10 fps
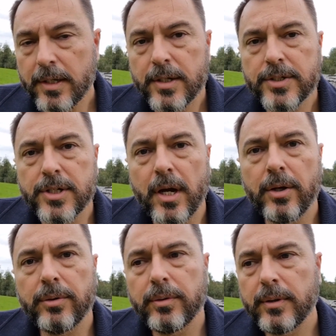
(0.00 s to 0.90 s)

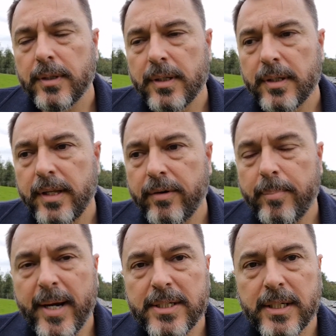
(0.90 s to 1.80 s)
So there are
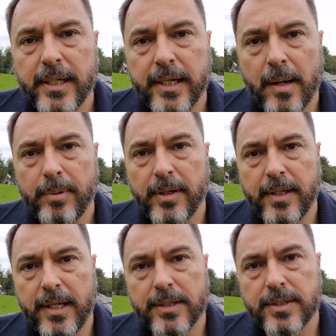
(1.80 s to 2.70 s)
basically a couple of
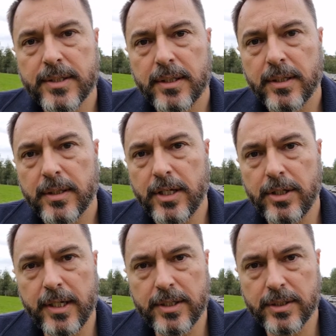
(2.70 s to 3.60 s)
things that you
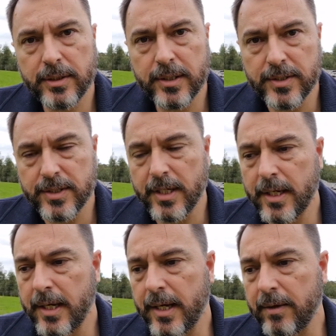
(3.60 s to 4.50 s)
need to consider
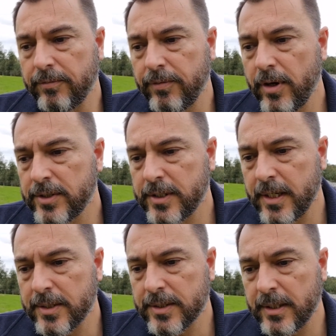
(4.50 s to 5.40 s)
here. First
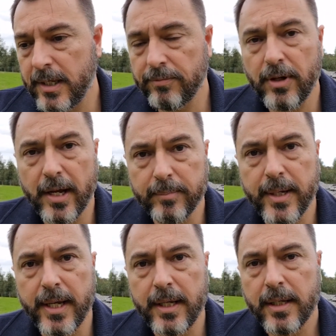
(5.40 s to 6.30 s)
is, if like
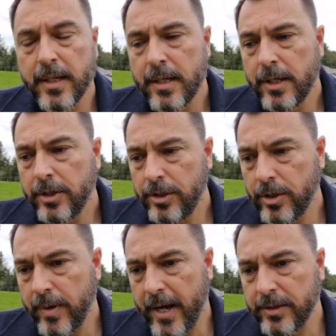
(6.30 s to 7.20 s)
me,
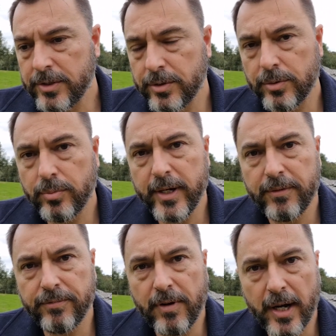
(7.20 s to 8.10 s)
you had to
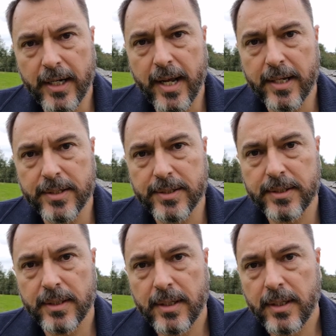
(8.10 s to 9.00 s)
refinance
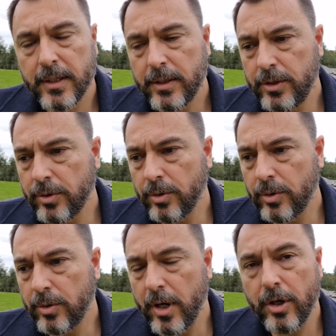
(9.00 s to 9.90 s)

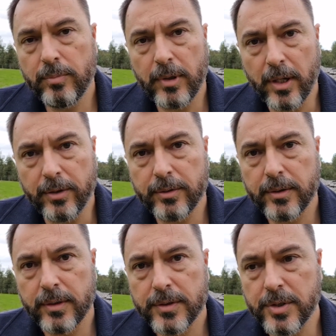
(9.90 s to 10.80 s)
your home loan
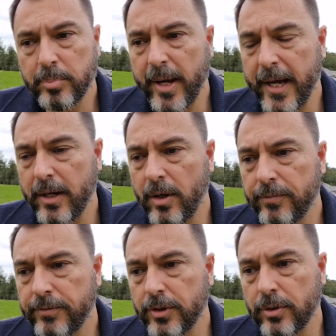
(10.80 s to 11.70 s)
to pay
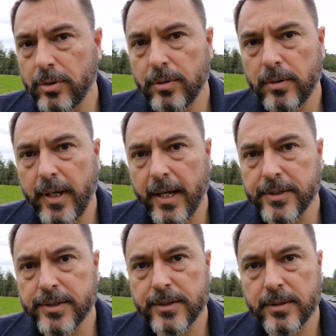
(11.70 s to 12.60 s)
off your
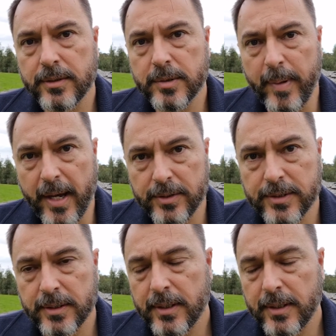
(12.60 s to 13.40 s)
ex-spouse,